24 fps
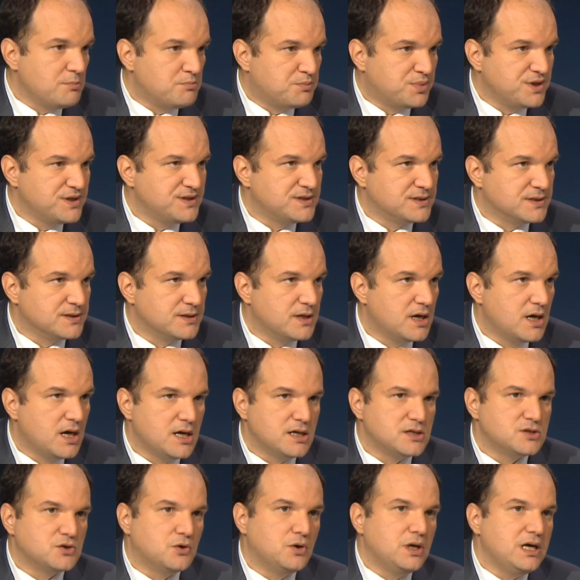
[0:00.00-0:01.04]
prison.
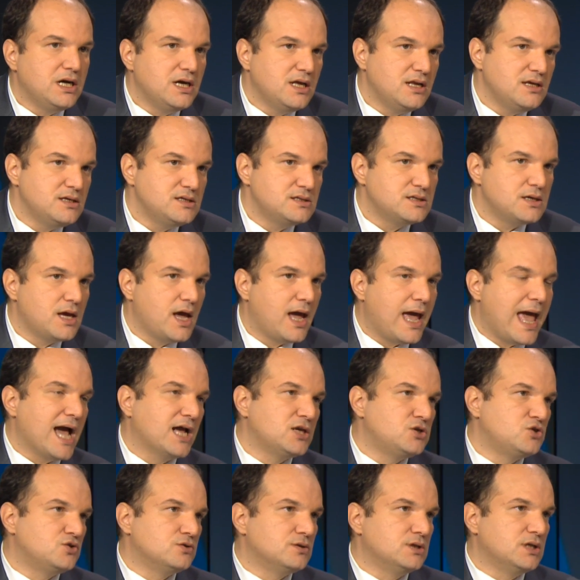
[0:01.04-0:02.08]
So it is
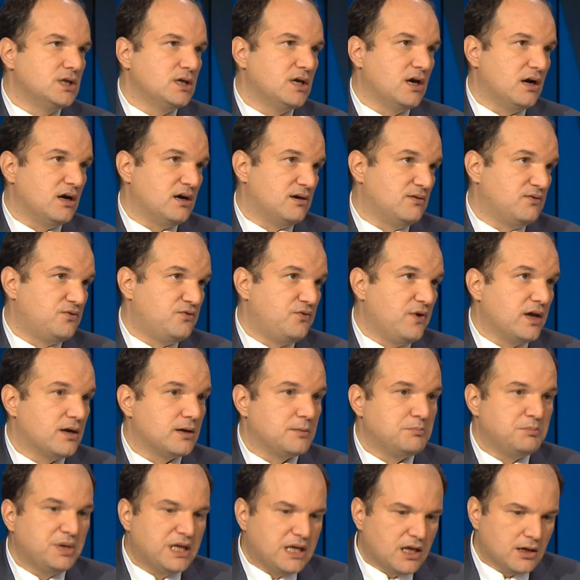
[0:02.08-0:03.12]
actually
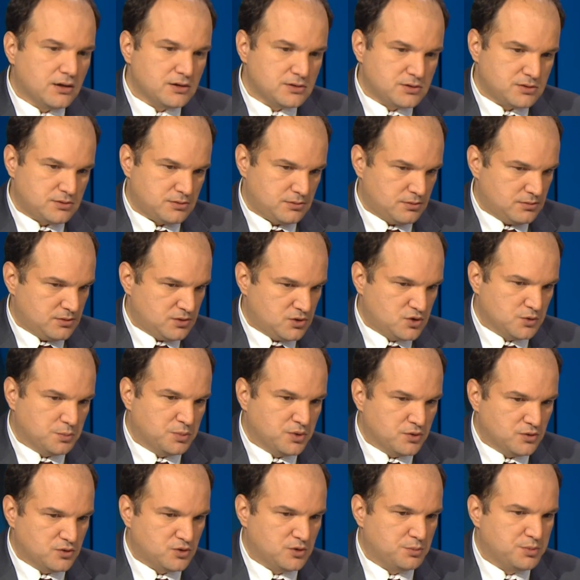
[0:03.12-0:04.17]
unfair because, to
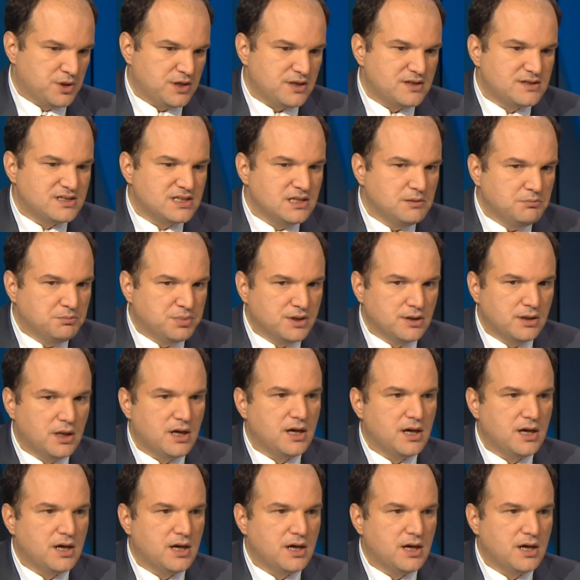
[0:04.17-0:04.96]
put it simple,